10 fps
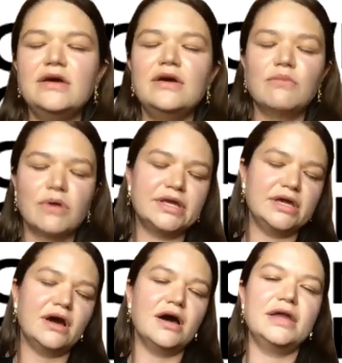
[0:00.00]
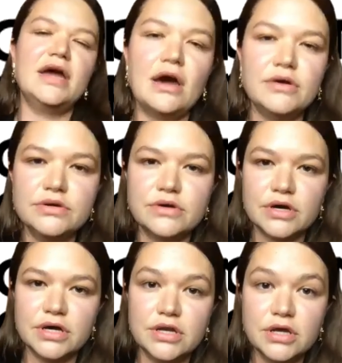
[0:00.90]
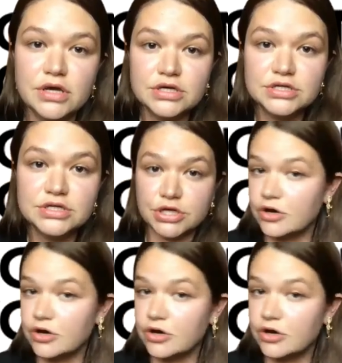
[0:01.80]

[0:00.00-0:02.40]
working on how you could secure